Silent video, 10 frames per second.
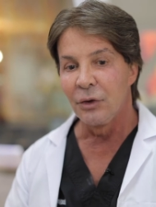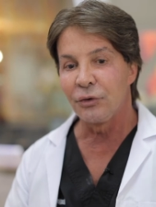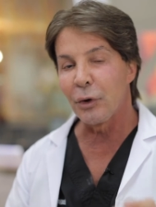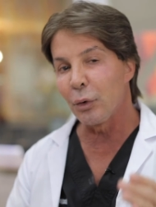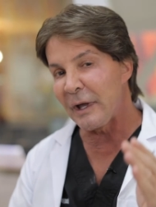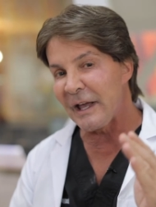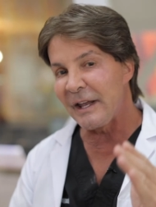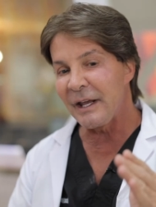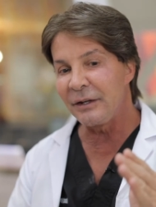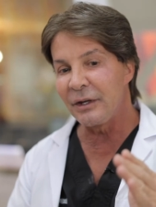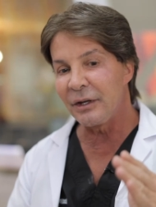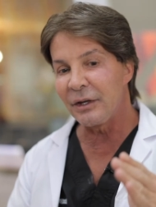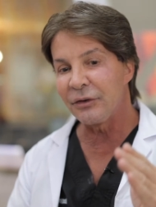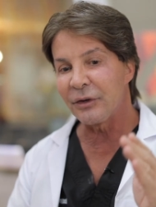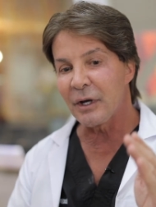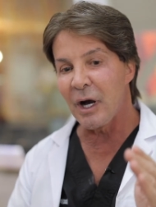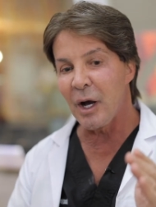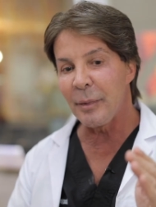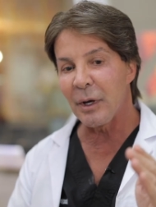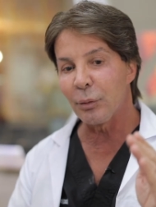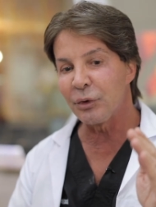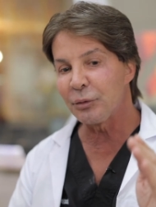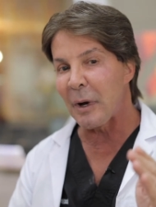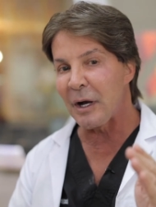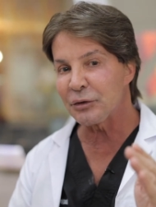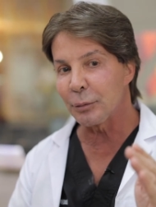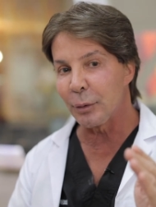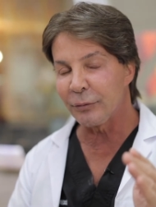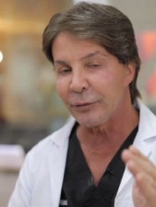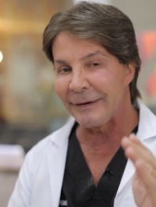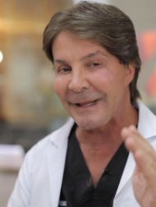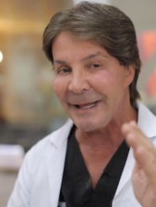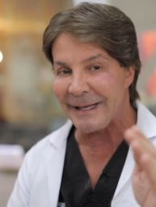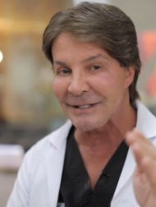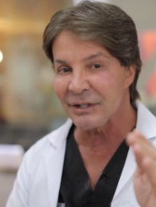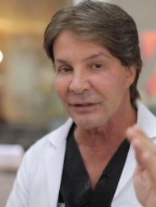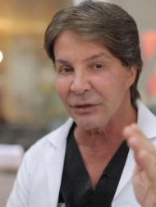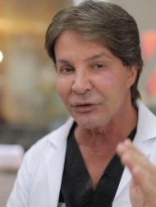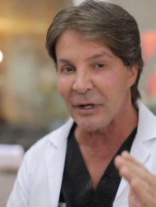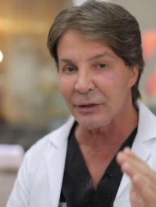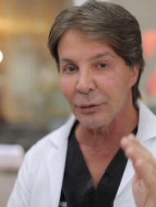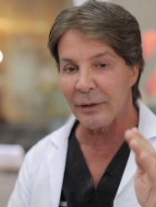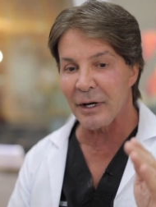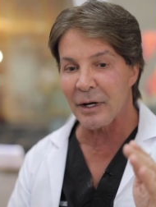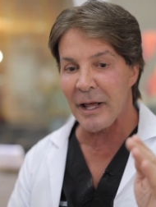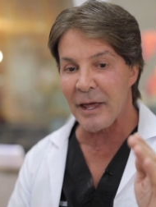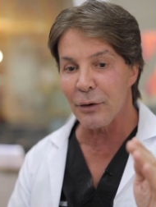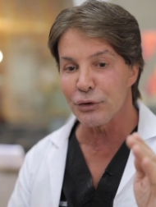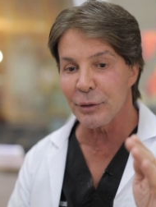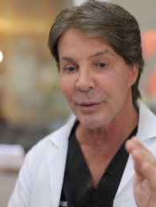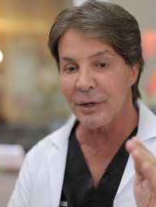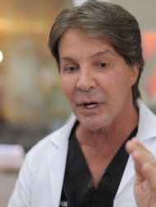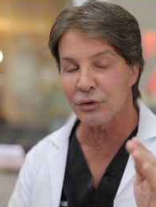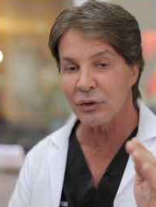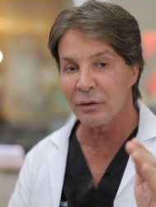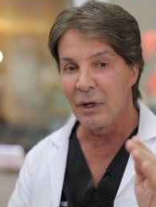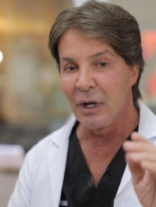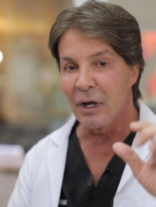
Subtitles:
So NAD is a compound responsible for enhancing the cellular energy production